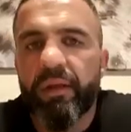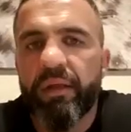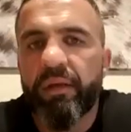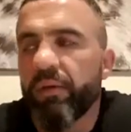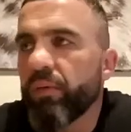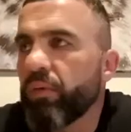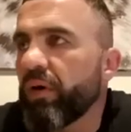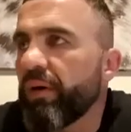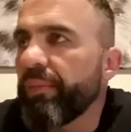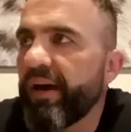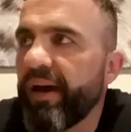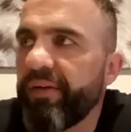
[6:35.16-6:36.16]
what
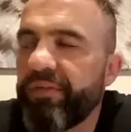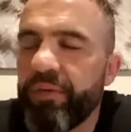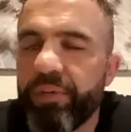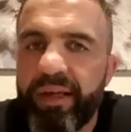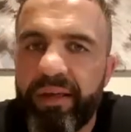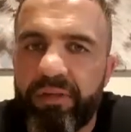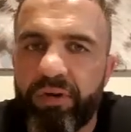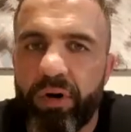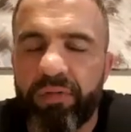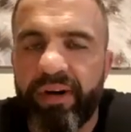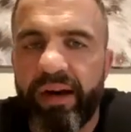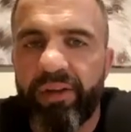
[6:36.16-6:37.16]
everybody has got
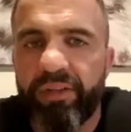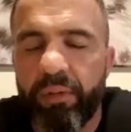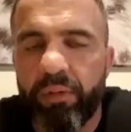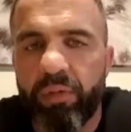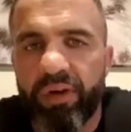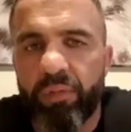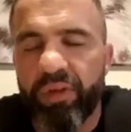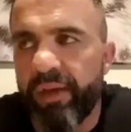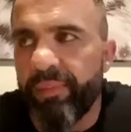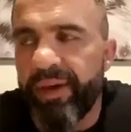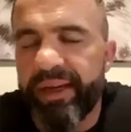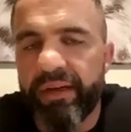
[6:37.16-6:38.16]
around them and what they
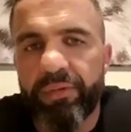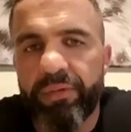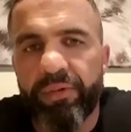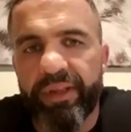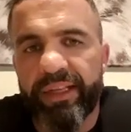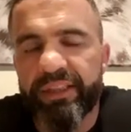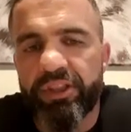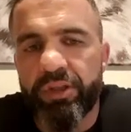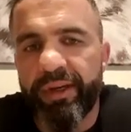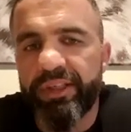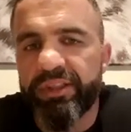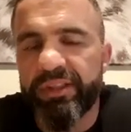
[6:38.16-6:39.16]
make of what their
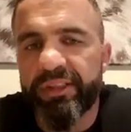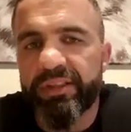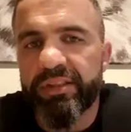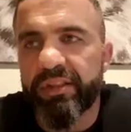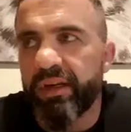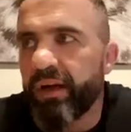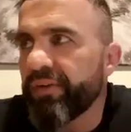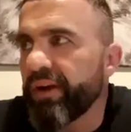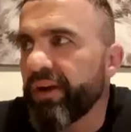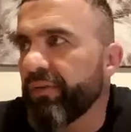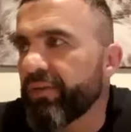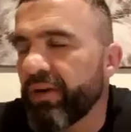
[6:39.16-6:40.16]
situation is, I've
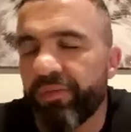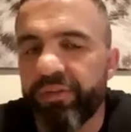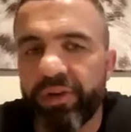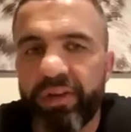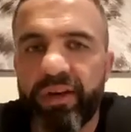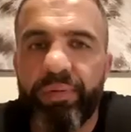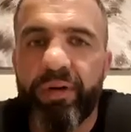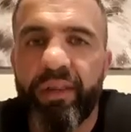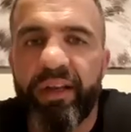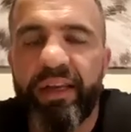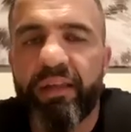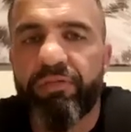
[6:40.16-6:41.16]
got probably the
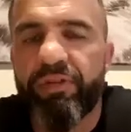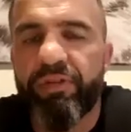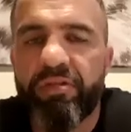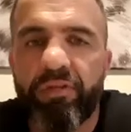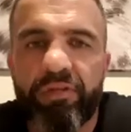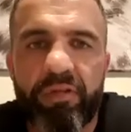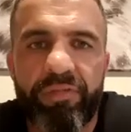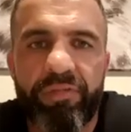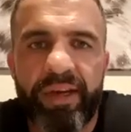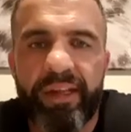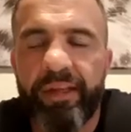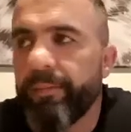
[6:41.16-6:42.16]
least resources of
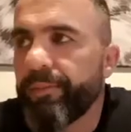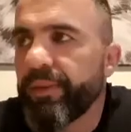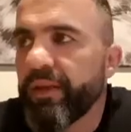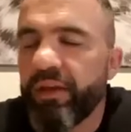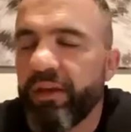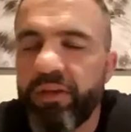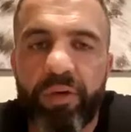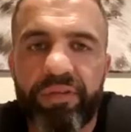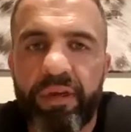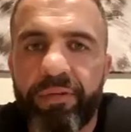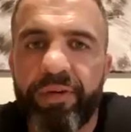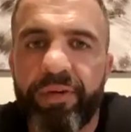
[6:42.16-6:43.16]
any
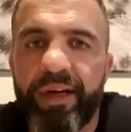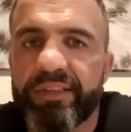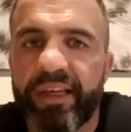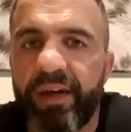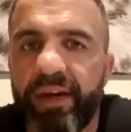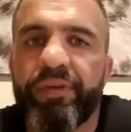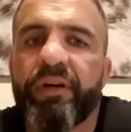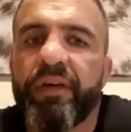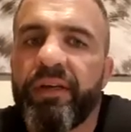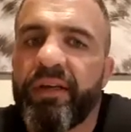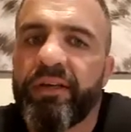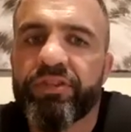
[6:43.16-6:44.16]
UFC fighter ever
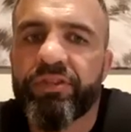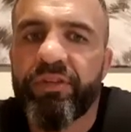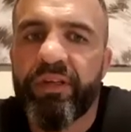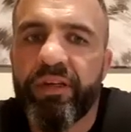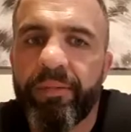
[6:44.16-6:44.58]
in history.